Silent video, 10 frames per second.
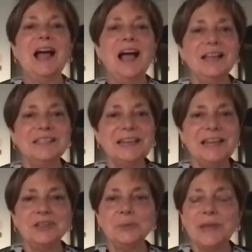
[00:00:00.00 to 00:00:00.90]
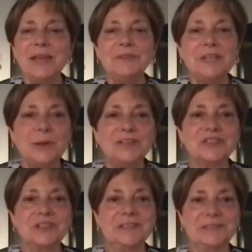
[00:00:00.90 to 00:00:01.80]
Uh, Danae, do we have any
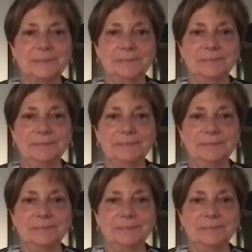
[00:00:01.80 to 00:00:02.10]
questions?